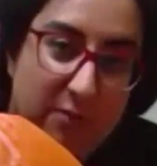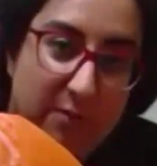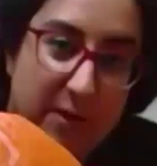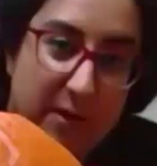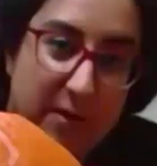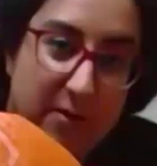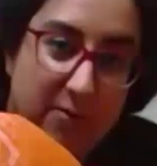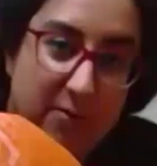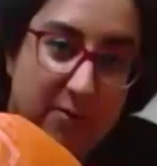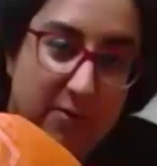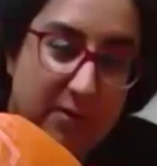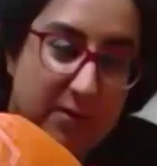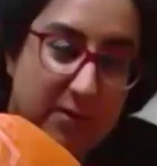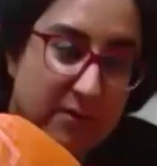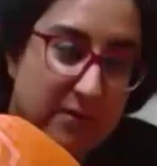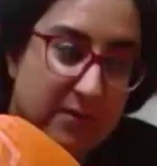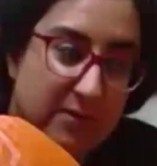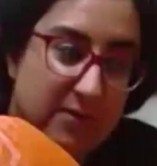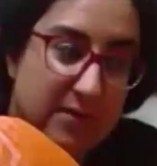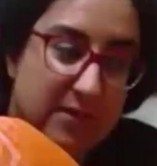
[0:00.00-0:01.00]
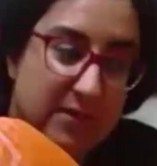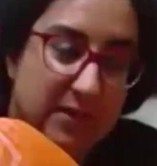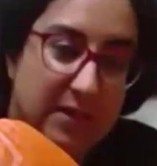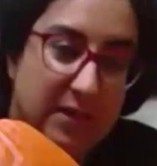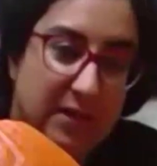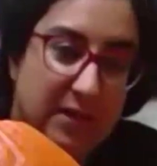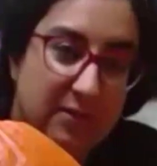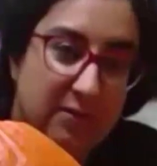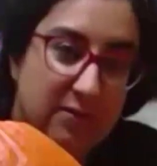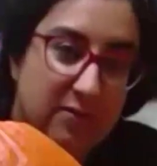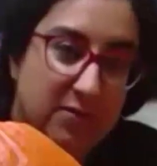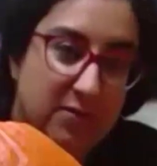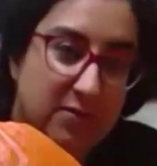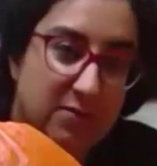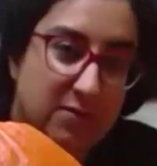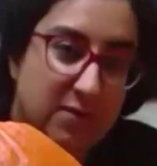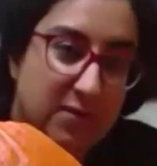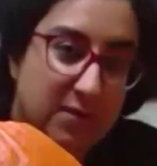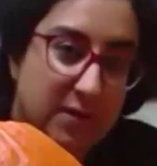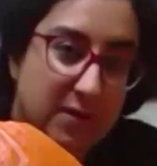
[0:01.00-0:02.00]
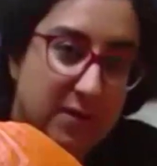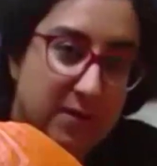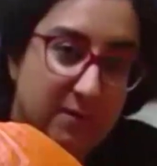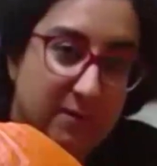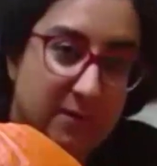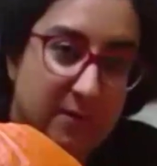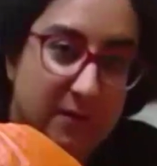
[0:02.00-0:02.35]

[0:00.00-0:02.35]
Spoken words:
powered tea candle sort of light